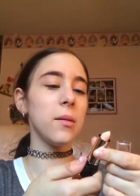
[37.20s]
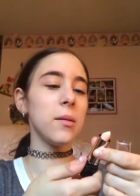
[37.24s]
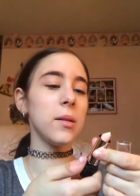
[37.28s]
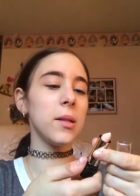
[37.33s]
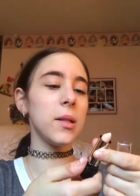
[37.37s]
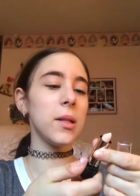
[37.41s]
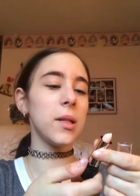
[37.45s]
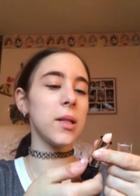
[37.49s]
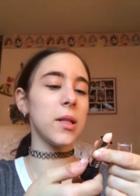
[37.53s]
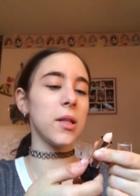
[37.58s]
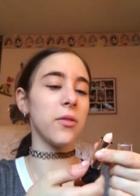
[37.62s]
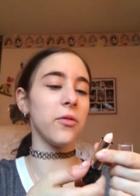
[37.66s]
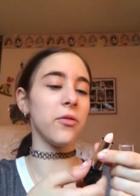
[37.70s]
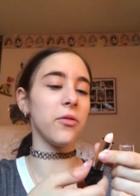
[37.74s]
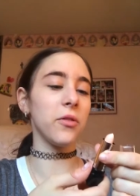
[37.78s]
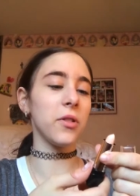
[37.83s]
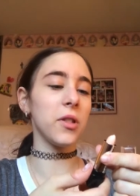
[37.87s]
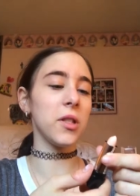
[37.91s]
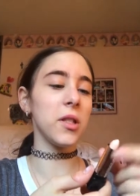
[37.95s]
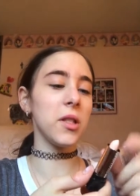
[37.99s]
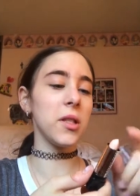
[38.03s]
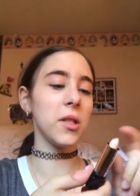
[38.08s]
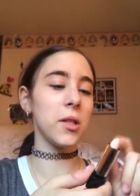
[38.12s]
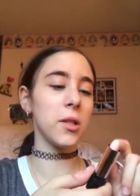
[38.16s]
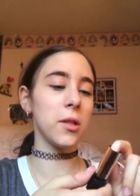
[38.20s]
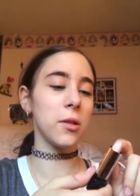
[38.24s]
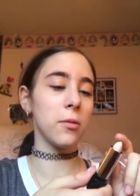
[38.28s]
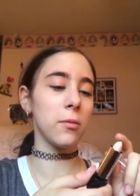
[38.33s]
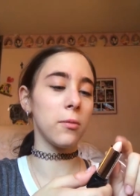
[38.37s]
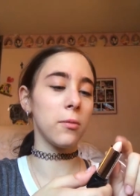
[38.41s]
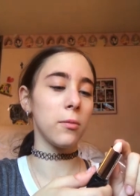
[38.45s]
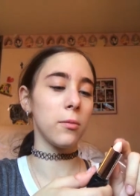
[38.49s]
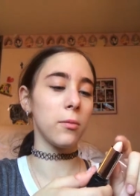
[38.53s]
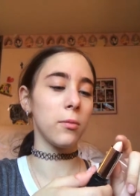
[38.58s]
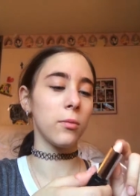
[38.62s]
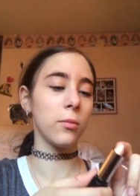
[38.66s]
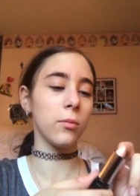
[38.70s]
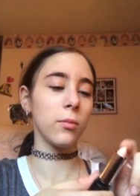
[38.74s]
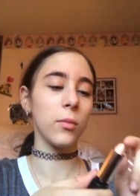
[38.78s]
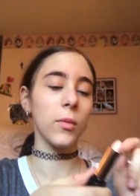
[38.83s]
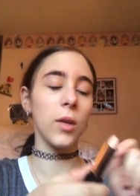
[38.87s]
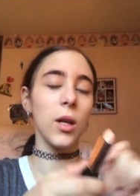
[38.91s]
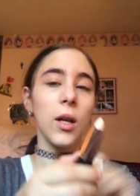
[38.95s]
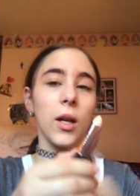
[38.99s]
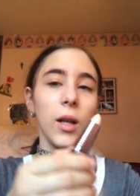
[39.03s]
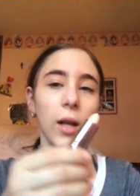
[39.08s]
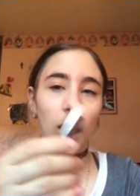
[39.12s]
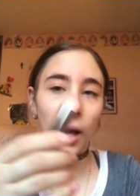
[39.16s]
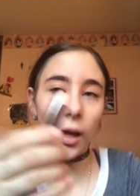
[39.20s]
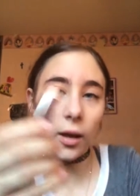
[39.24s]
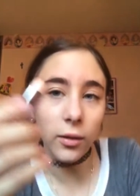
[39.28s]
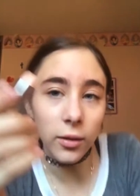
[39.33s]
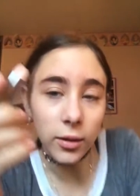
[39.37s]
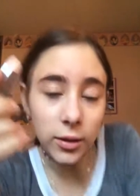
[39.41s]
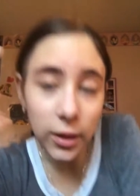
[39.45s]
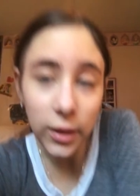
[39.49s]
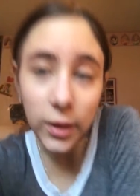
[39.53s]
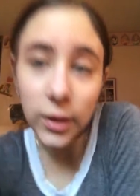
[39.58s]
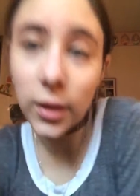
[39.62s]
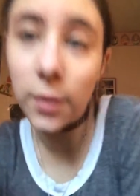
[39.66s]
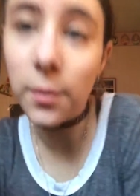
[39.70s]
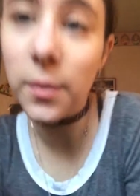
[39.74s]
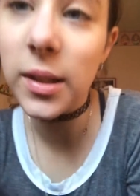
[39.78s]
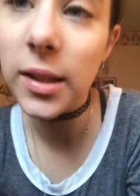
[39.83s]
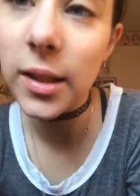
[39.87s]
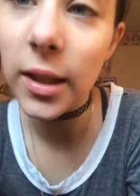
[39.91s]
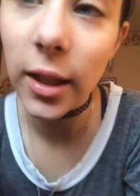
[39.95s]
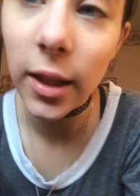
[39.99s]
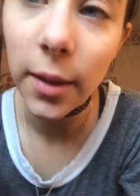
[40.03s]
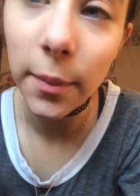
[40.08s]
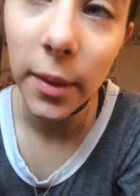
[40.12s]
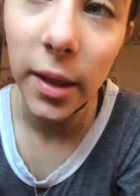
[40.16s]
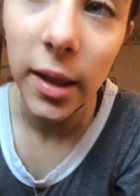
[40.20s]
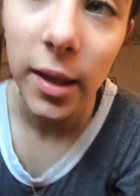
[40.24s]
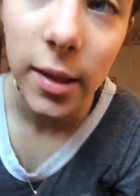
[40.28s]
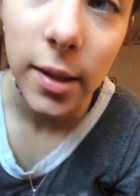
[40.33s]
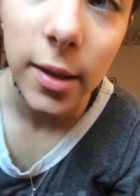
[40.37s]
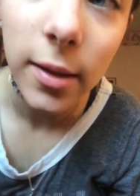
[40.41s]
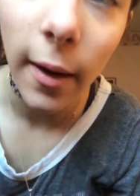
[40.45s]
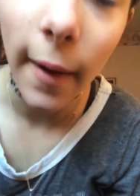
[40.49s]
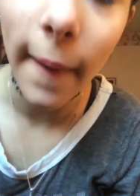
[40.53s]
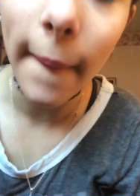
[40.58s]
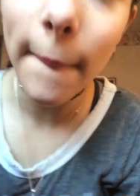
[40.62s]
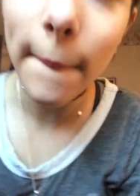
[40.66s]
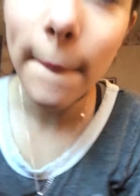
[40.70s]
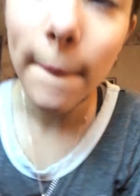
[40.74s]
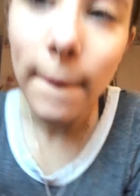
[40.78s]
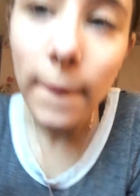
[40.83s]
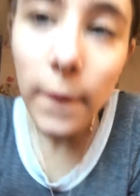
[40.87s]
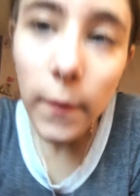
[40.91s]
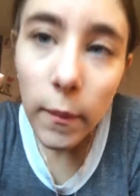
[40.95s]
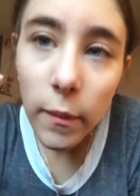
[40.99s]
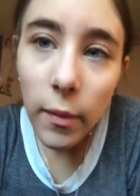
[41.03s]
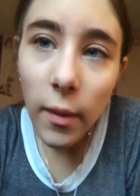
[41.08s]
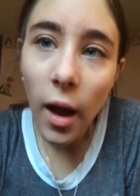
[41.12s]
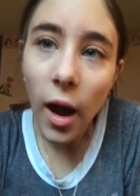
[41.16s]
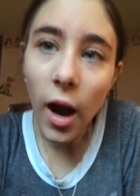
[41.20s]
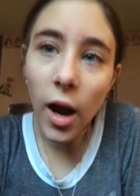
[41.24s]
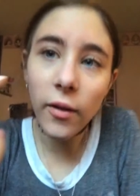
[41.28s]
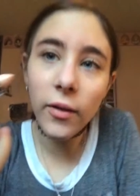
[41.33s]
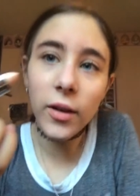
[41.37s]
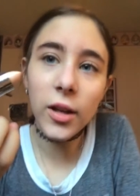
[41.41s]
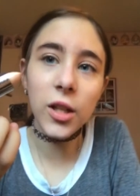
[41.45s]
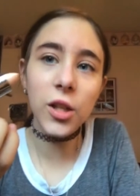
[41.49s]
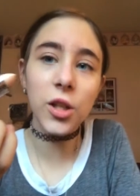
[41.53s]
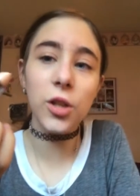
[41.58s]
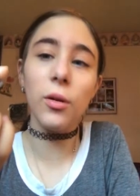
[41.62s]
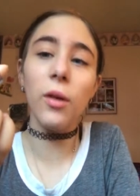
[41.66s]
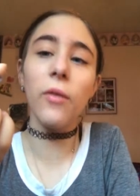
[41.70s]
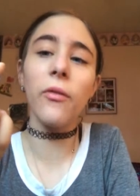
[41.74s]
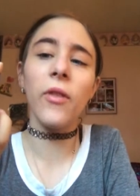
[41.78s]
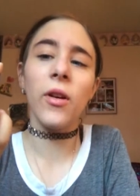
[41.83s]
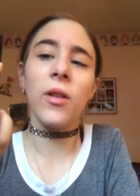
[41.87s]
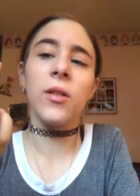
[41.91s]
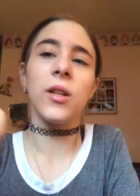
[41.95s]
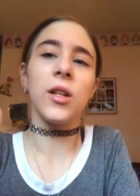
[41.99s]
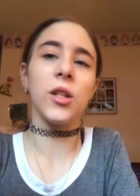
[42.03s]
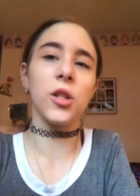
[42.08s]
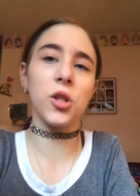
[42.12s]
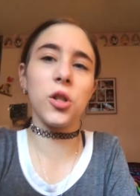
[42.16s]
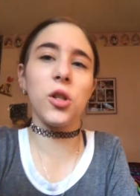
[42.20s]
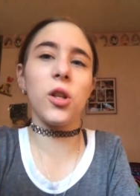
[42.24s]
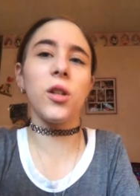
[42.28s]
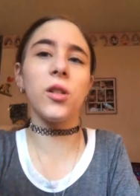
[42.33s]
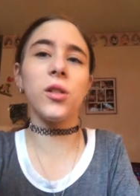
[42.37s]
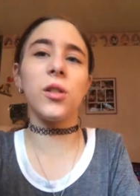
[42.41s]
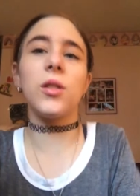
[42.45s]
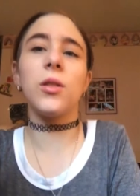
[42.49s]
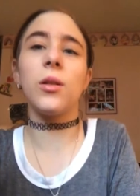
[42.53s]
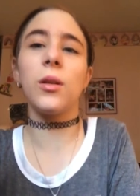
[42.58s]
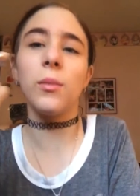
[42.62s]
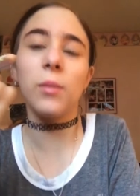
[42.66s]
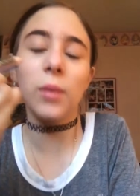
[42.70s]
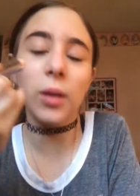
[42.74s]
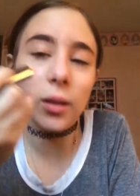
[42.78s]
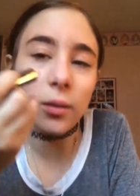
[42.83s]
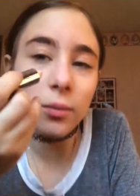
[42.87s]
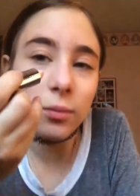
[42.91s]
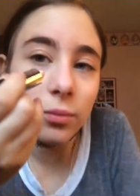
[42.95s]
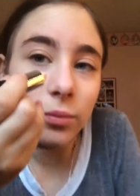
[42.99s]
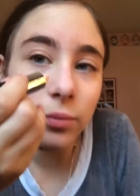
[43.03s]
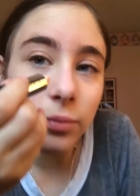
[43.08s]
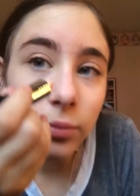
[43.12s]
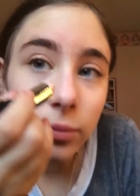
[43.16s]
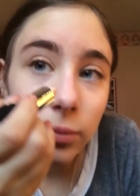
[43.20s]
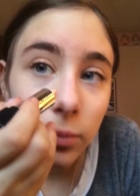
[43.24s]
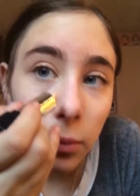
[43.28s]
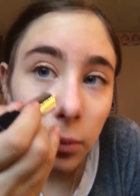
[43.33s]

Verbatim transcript: is different. Kind of looks like lipstick, but it's not. I already do have foundation on, so I mean...